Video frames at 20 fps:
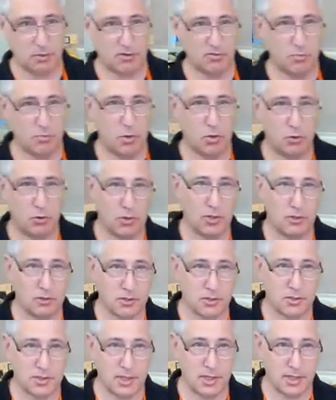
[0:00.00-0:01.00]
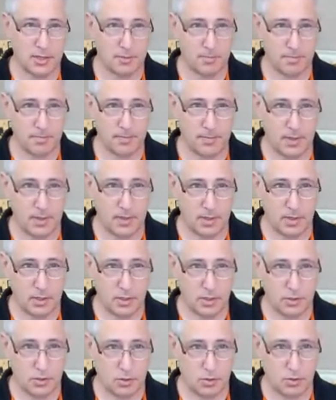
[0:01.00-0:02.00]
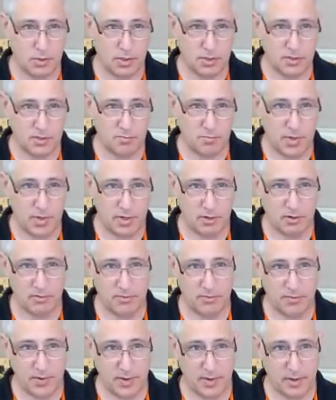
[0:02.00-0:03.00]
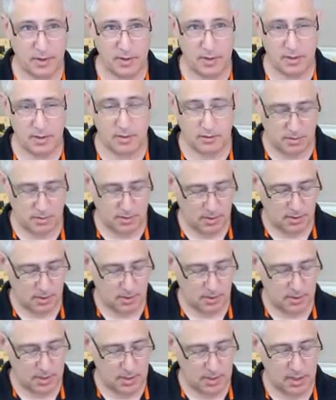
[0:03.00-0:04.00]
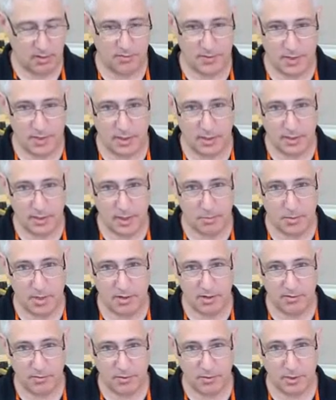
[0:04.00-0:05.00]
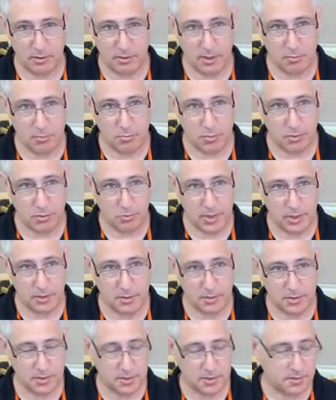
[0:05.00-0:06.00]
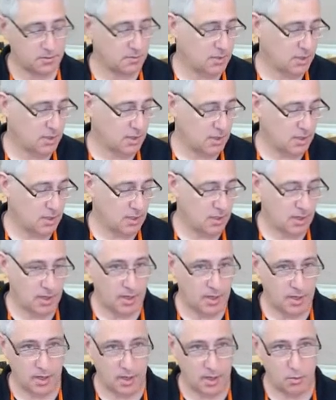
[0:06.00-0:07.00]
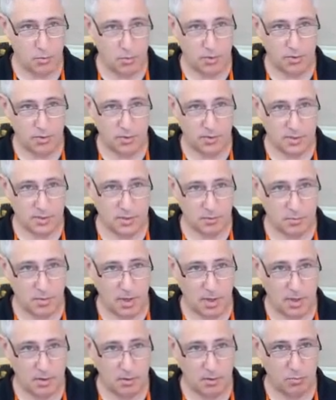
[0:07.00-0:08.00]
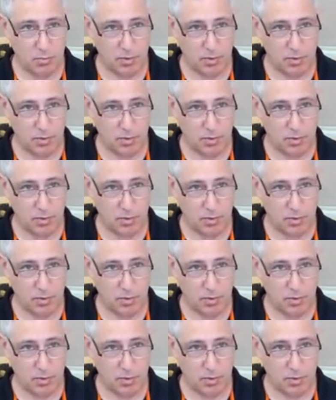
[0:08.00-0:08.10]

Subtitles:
unit of BoltRail looks like. So it's a pair of LVL laminated veneer lumber rails with some